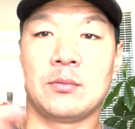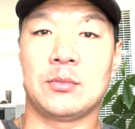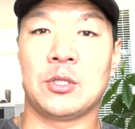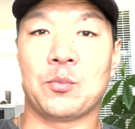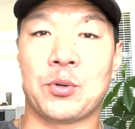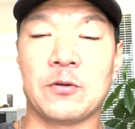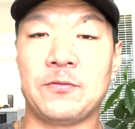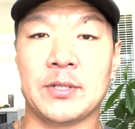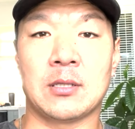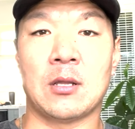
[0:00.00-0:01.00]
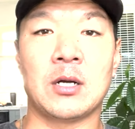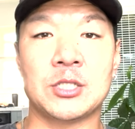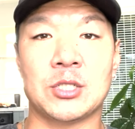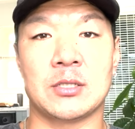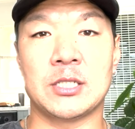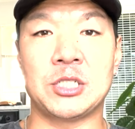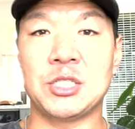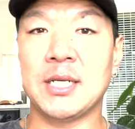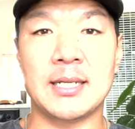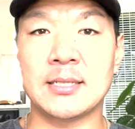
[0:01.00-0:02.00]
you know perfect launch and all this
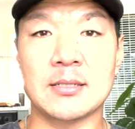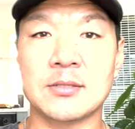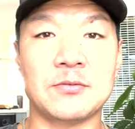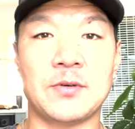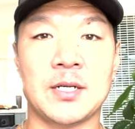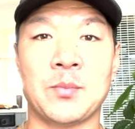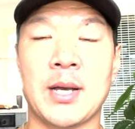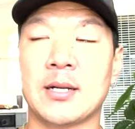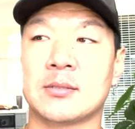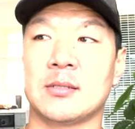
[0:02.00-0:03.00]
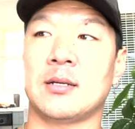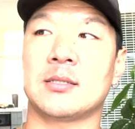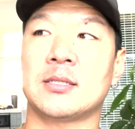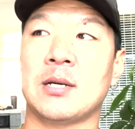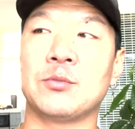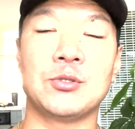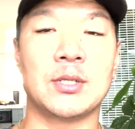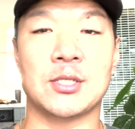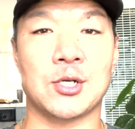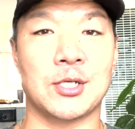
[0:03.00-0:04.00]
shit it doesn't fucking matter because a lot of the time when you
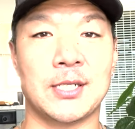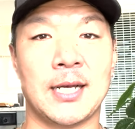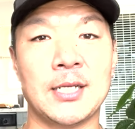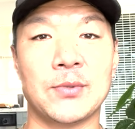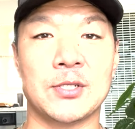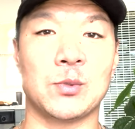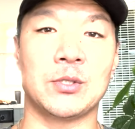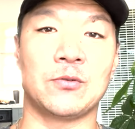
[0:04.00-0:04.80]
get started anyways what you'll